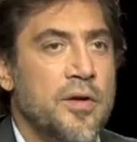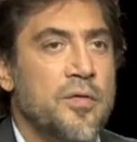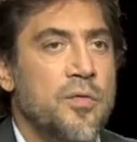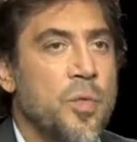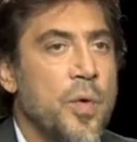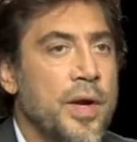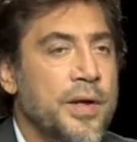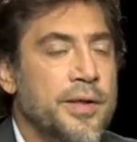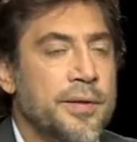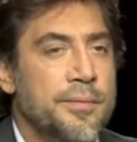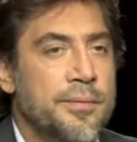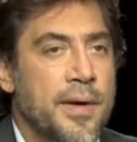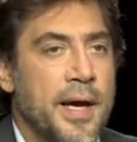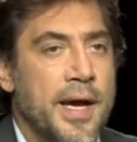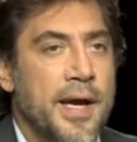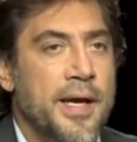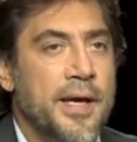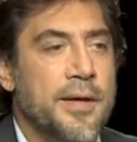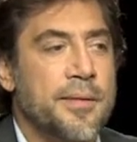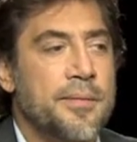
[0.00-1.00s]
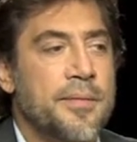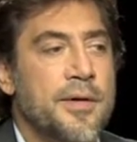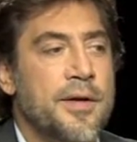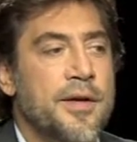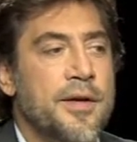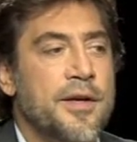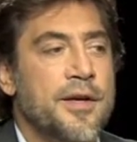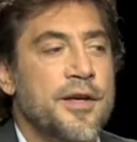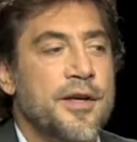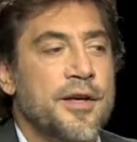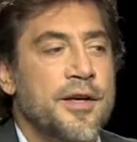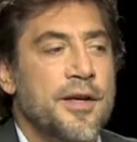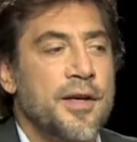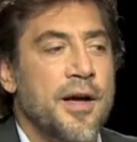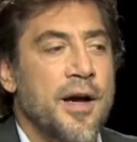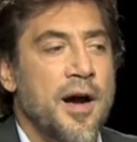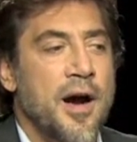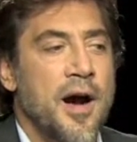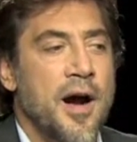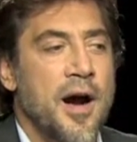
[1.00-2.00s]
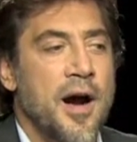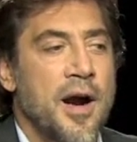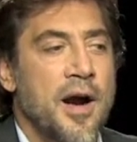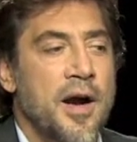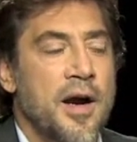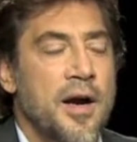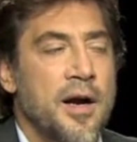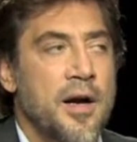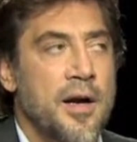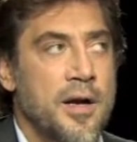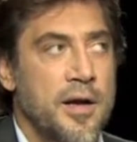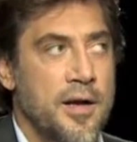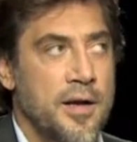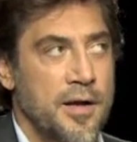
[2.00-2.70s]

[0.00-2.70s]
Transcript: written by him are